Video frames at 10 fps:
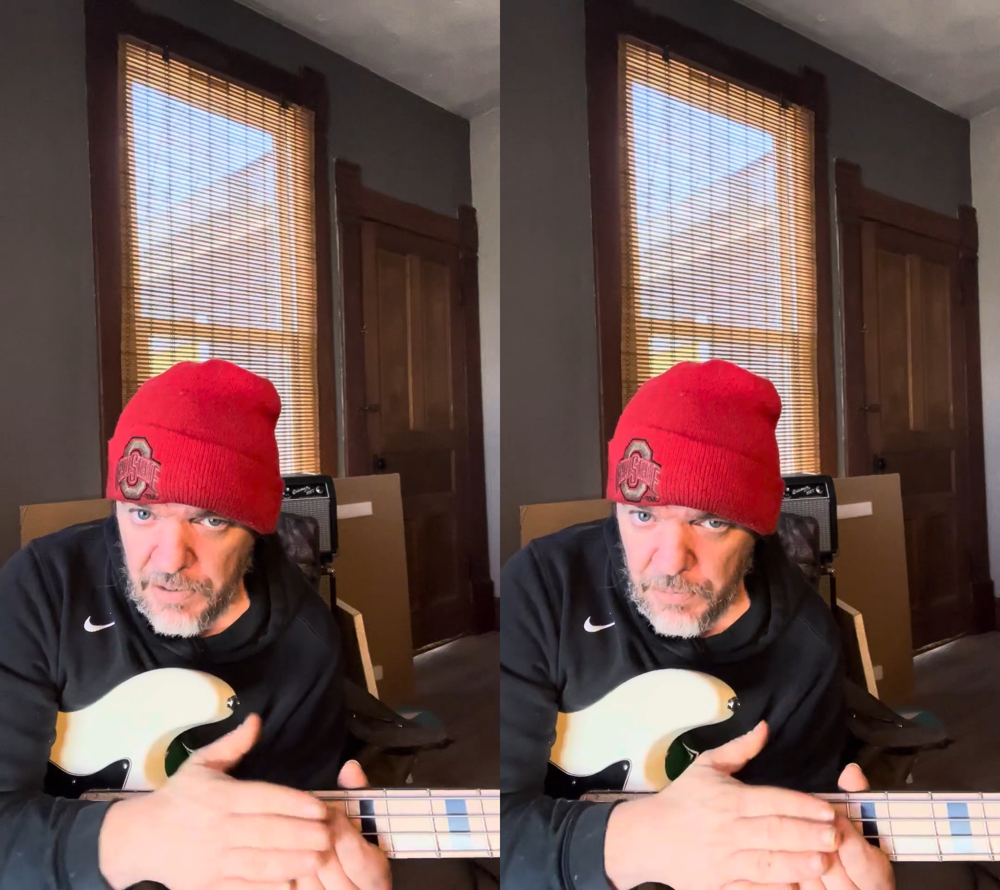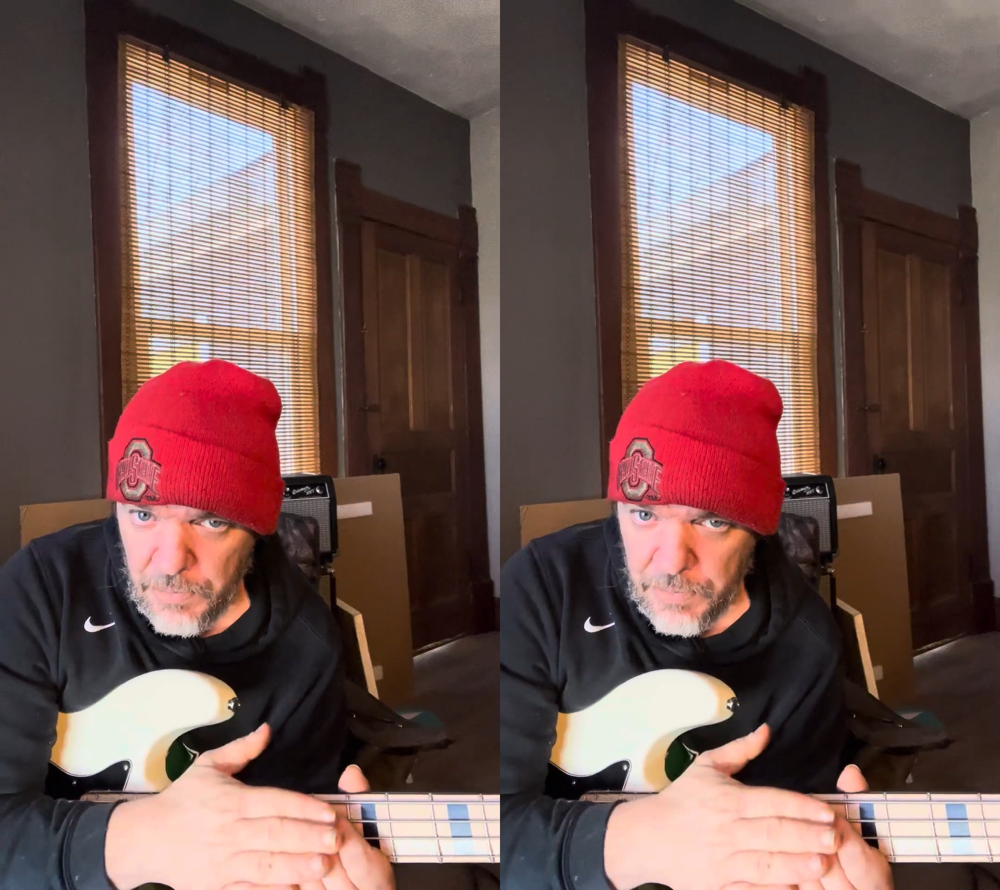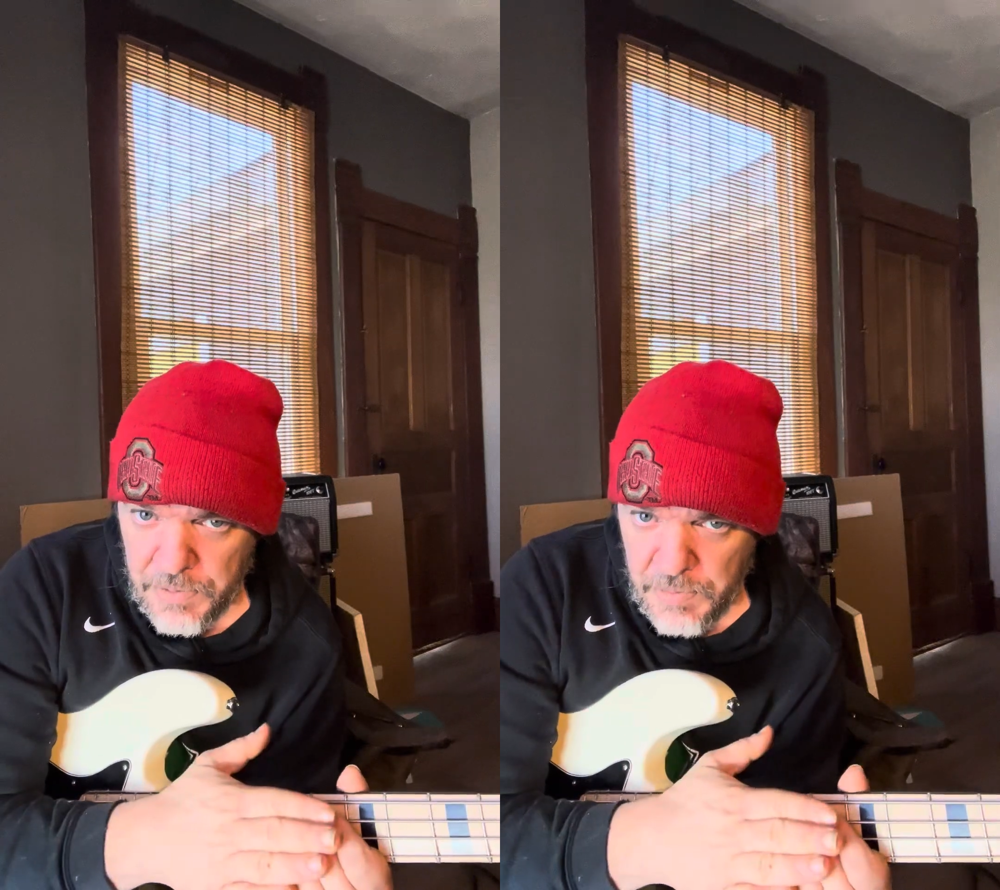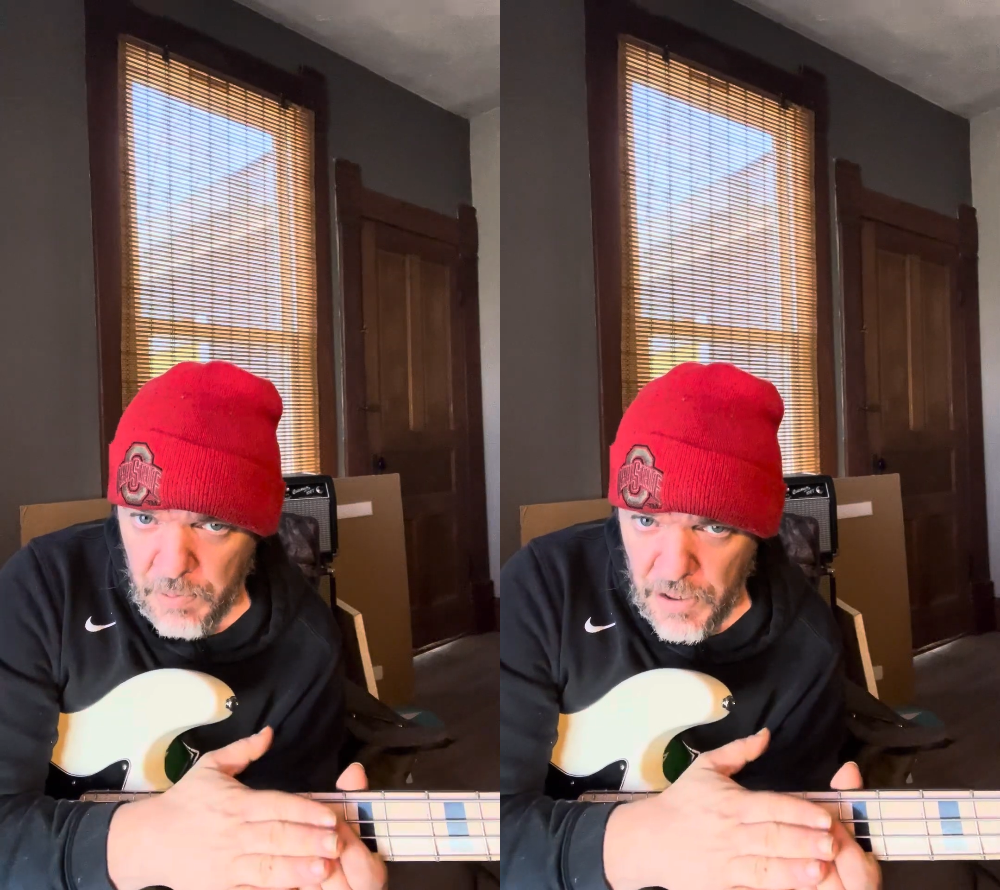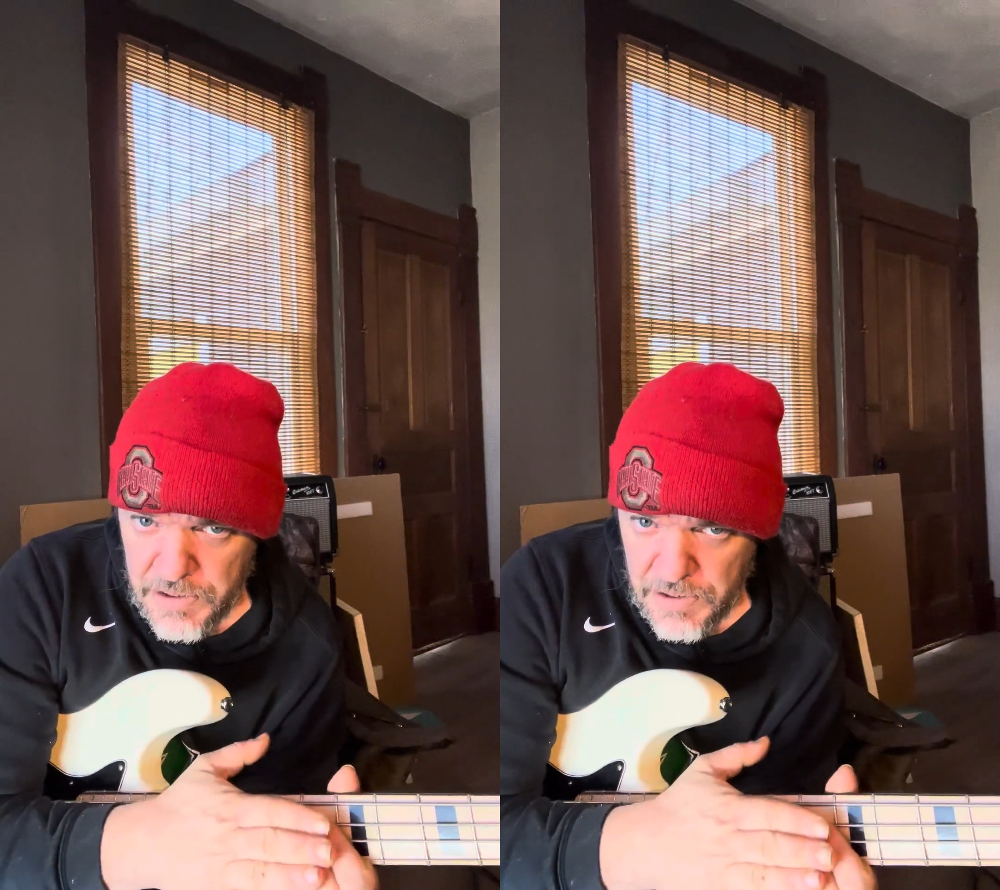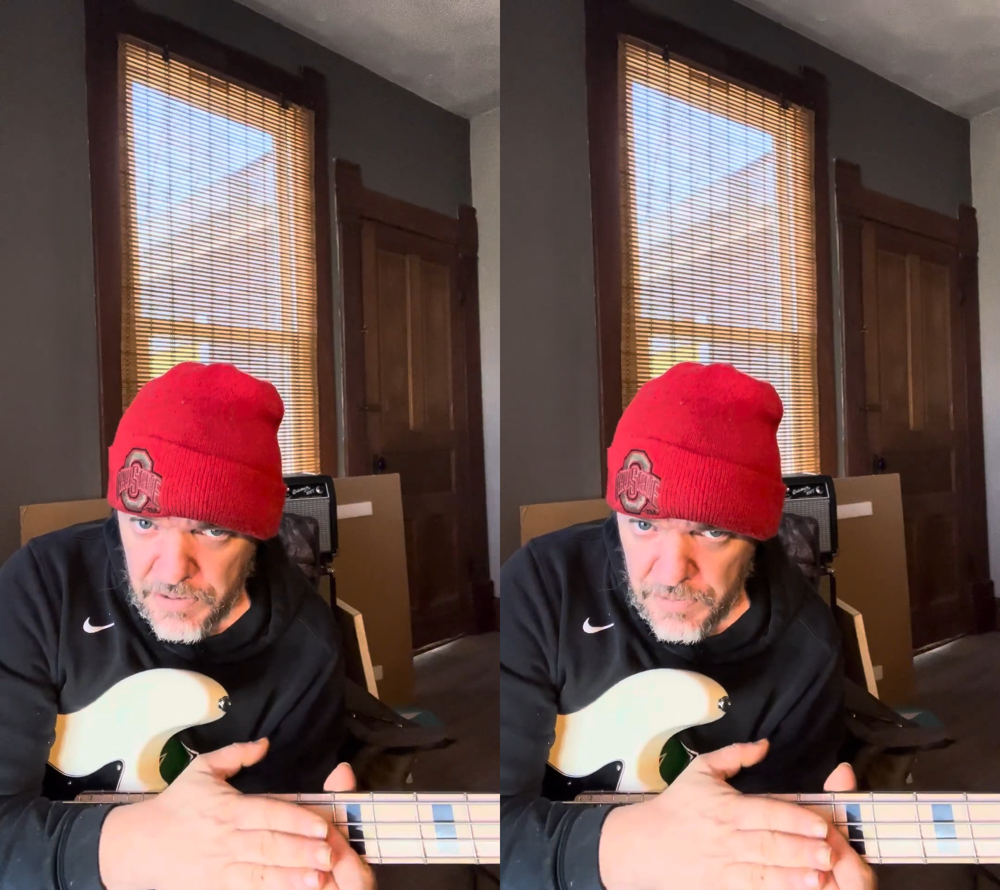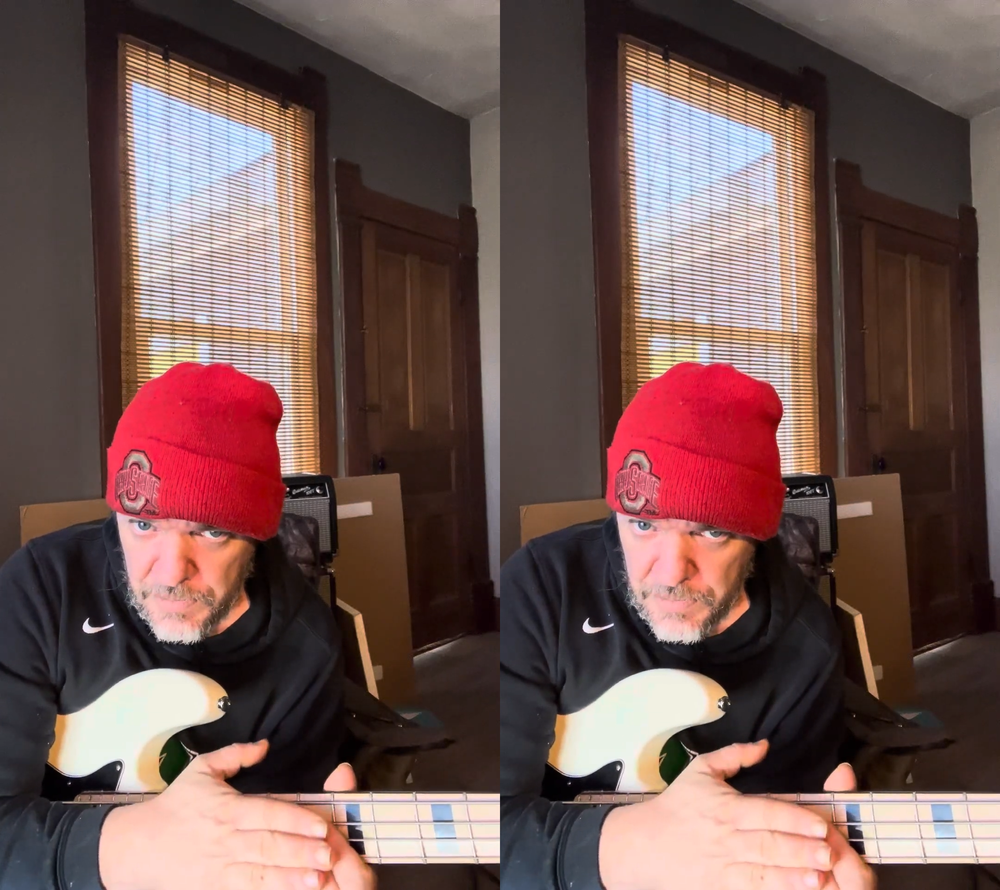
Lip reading: you for watching.